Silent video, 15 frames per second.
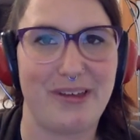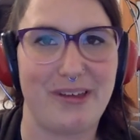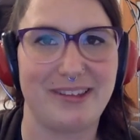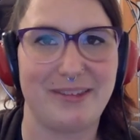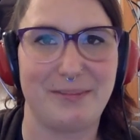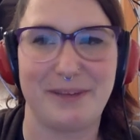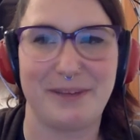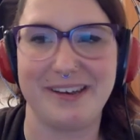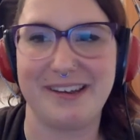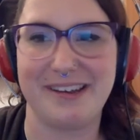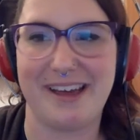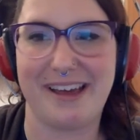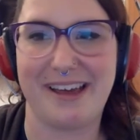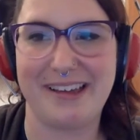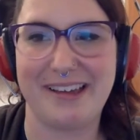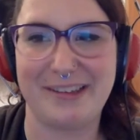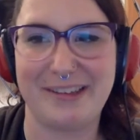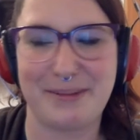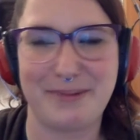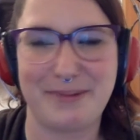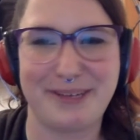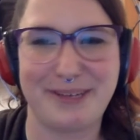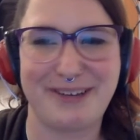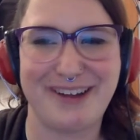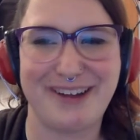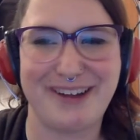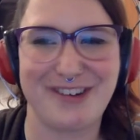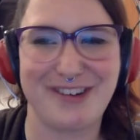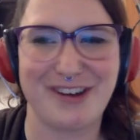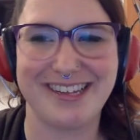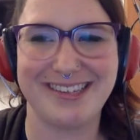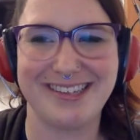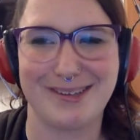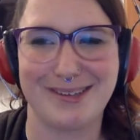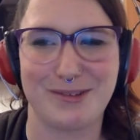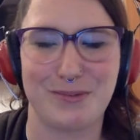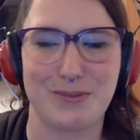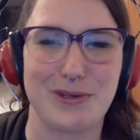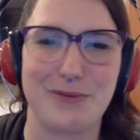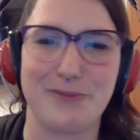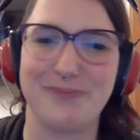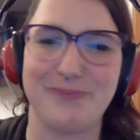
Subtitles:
It's been really great sharing insights with you.